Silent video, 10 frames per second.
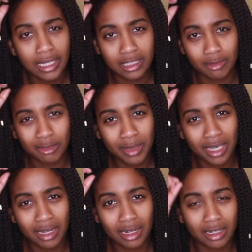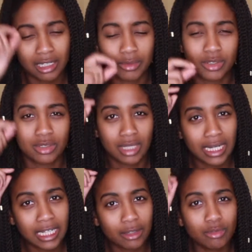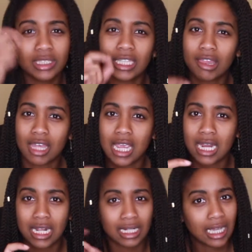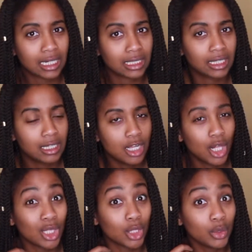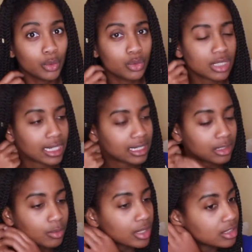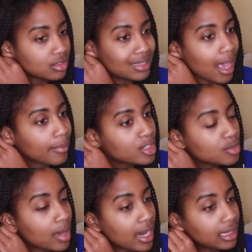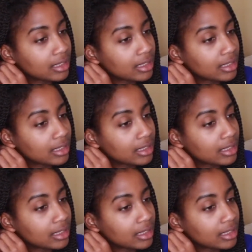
some of my hair, and it was getting really thin and kind of loose, and I didn't want it to damage my